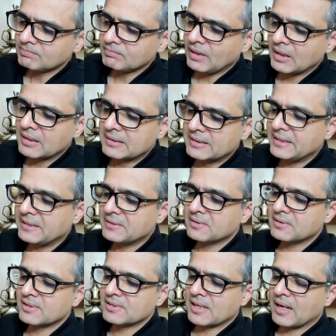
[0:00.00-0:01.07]

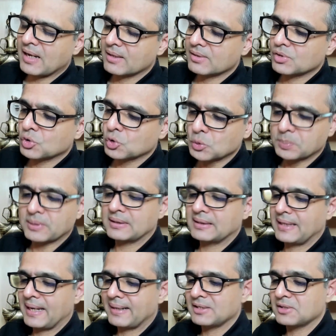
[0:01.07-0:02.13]
leaders are super
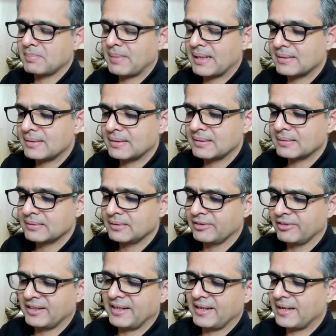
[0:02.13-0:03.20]
charismatic,
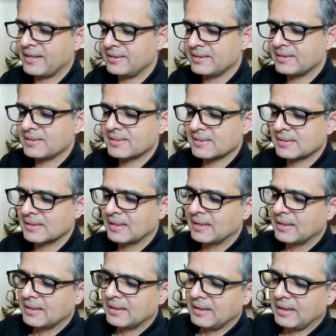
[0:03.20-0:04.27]
gregarious,
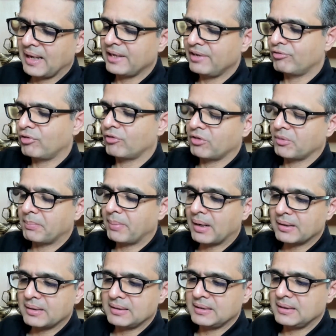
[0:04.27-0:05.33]
life of a
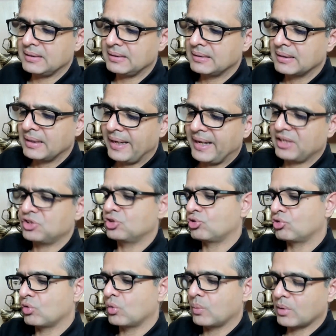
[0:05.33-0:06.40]
party,
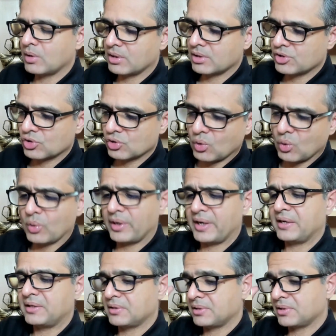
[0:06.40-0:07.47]
extroverts,
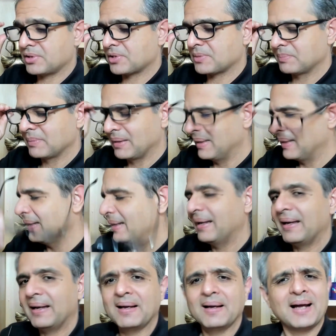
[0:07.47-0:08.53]
orators.
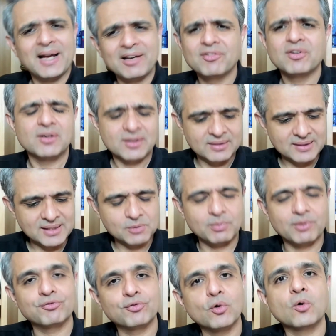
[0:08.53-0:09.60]
I've heard this
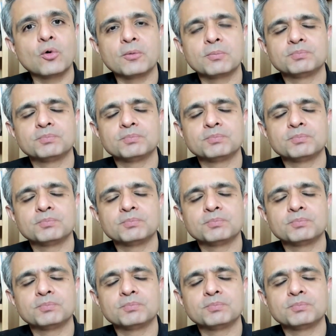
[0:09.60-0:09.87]
before.